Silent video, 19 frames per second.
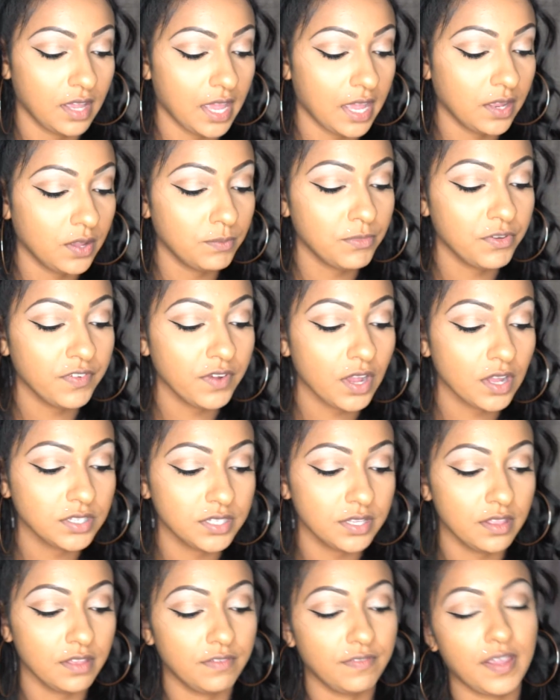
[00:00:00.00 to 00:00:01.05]
And moving on
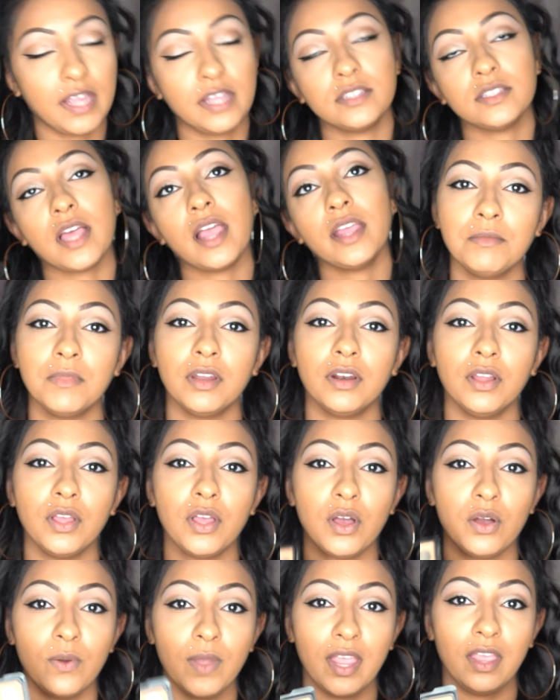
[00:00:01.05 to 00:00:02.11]
to the face, I'm going to
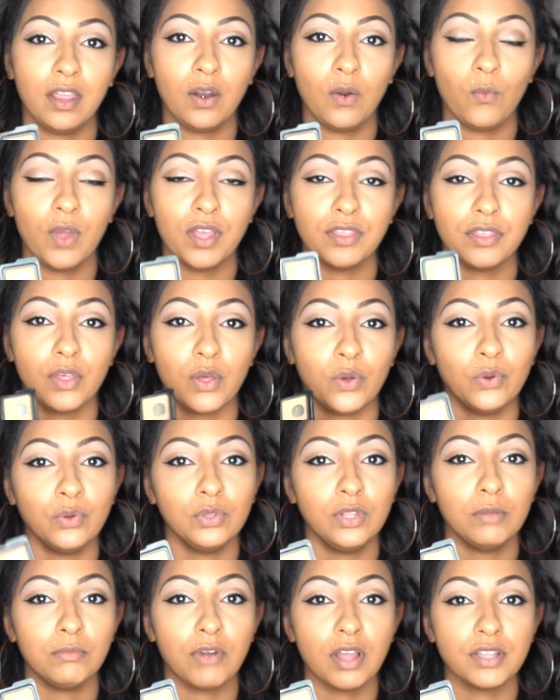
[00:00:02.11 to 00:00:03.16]
go in with the
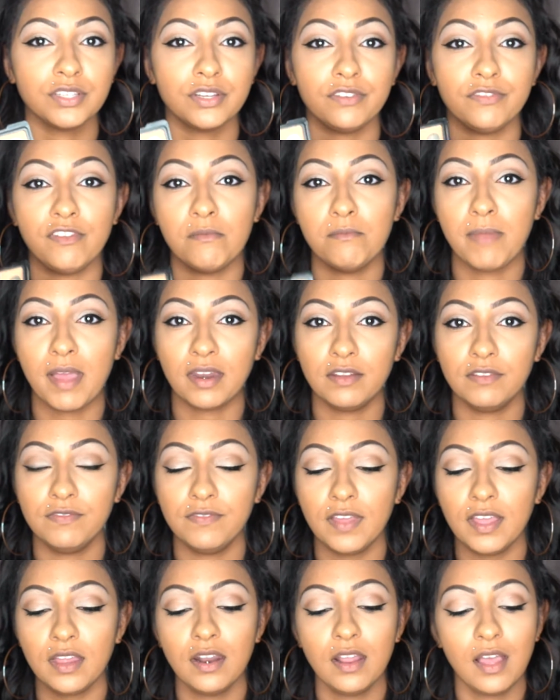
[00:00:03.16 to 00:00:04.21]
Hoola bronzer from
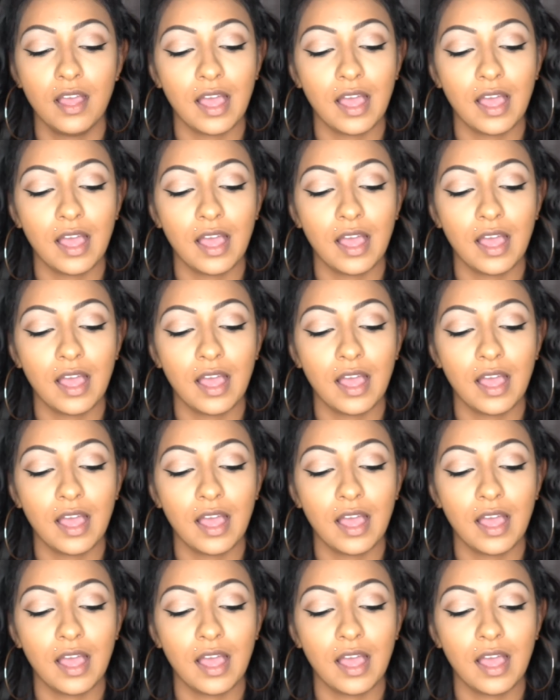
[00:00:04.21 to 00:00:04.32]
Benefit.